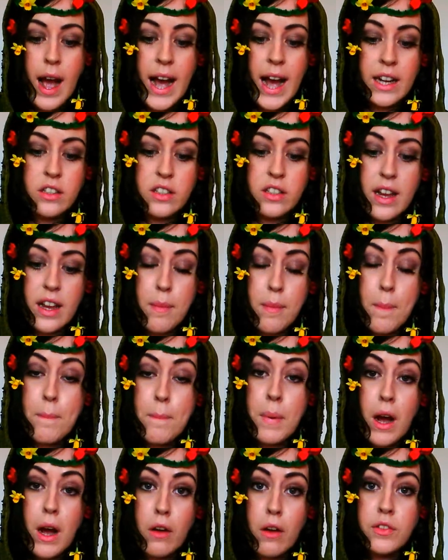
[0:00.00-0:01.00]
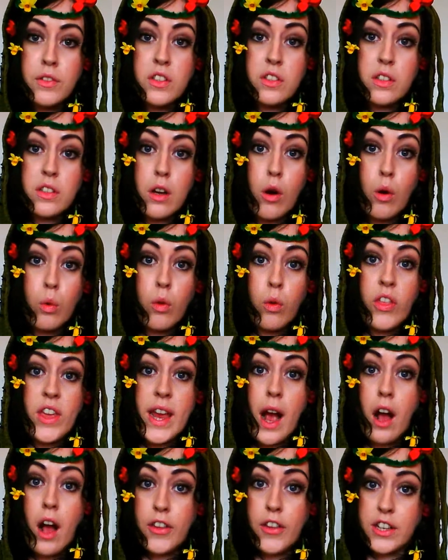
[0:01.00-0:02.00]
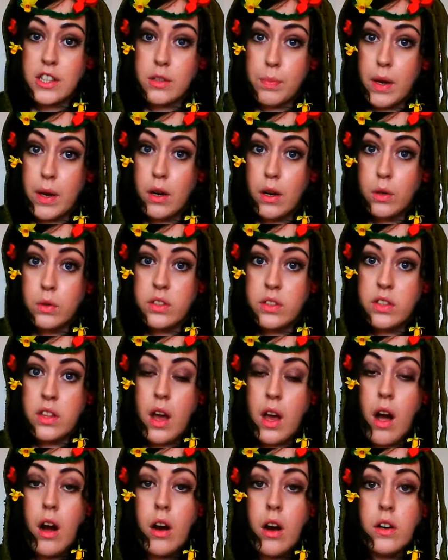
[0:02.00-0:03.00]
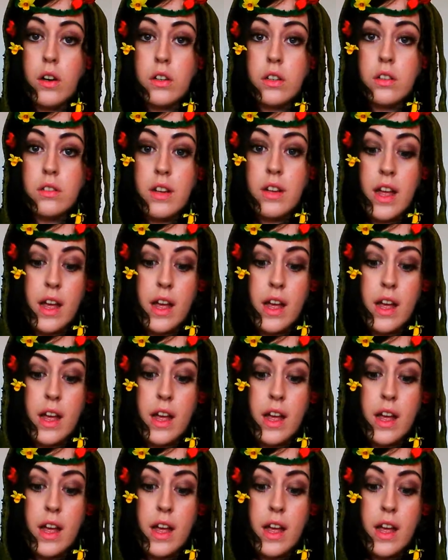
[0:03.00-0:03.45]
and it buffs all the other spells that are